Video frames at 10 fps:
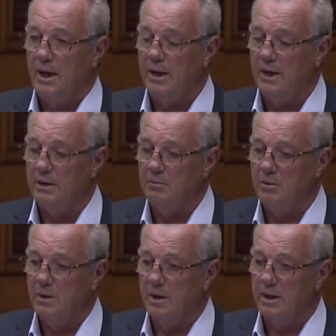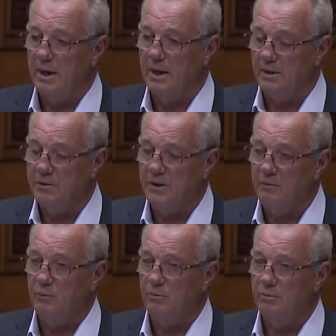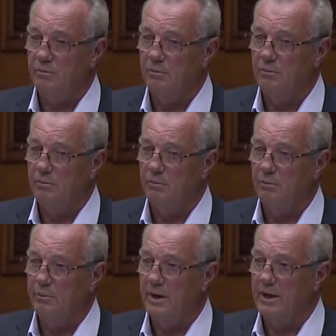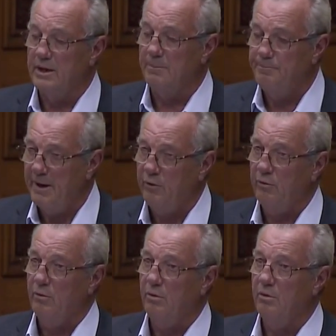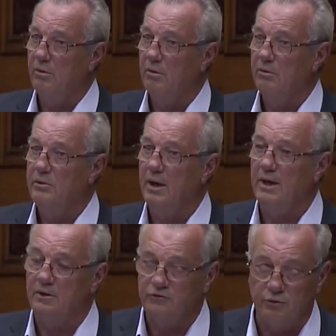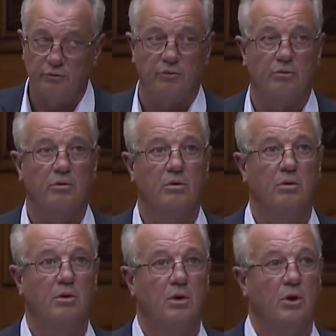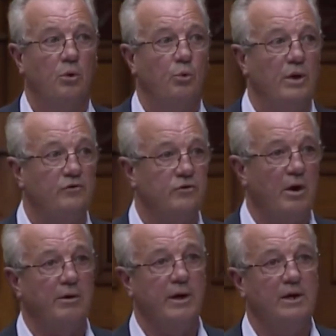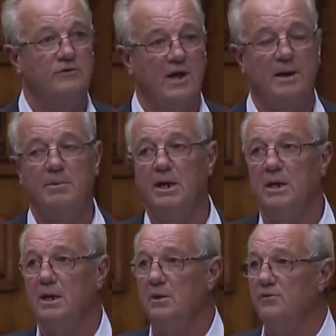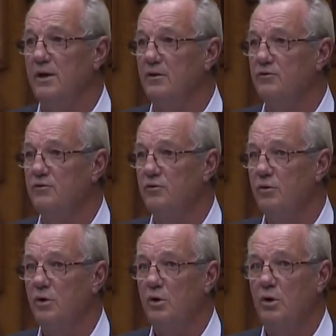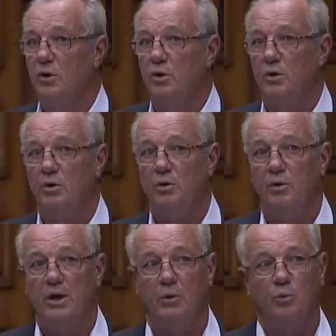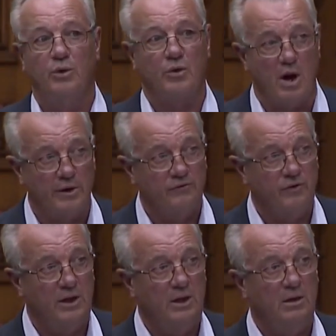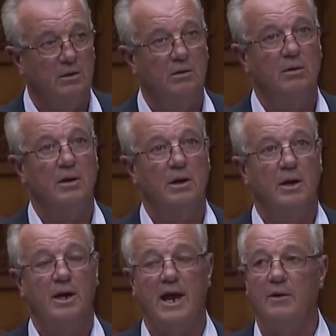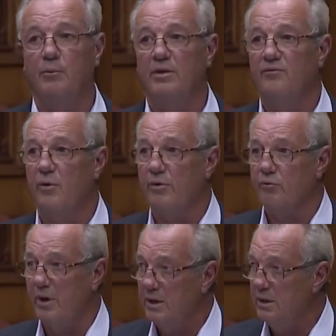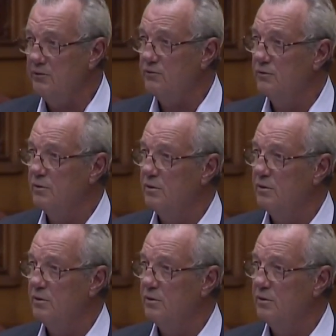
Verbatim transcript: And I, and I think the better and the sooner we start examining these things with honesty and with forthrightness,